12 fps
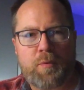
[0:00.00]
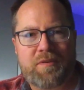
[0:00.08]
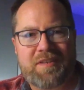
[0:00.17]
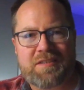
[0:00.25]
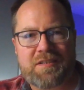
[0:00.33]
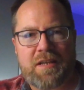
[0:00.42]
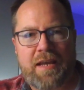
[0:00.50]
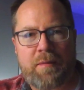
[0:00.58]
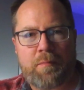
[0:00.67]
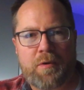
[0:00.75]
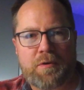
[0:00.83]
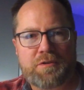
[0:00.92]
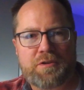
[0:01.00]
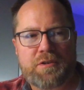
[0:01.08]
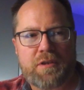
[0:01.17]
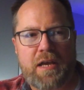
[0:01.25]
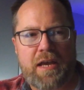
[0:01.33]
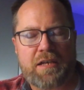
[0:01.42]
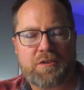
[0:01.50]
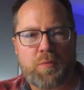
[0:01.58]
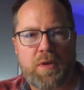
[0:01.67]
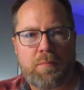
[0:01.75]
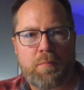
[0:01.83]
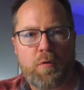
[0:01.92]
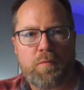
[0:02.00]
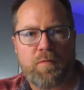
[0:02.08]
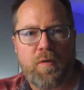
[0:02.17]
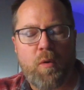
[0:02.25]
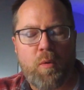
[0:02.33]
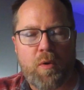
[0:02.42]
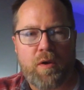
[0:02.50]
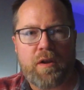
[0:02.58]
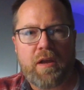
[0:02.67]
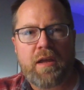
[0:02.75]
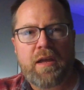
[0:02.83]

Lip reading: disclaimers as we move forward